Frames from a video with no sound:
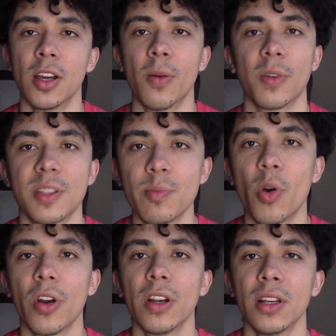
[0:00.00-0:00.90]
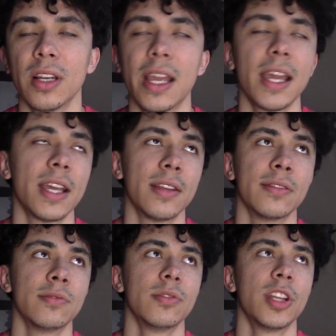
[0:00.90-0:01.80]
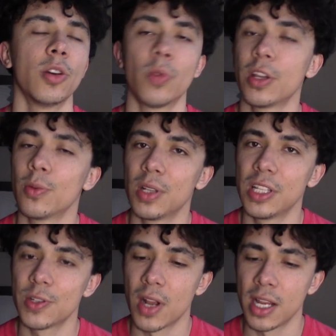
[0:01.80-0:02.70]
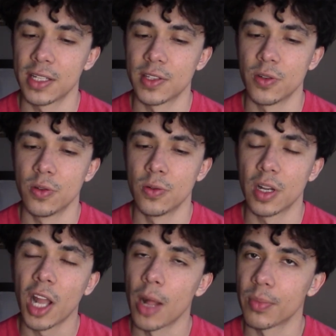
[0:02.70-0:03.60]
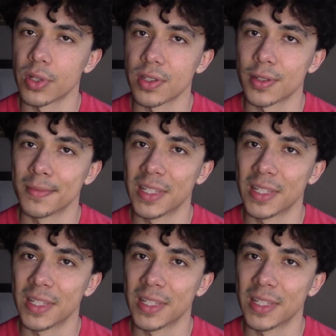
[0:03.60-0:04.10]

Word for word: what's important and you know what you're really trying to accomplish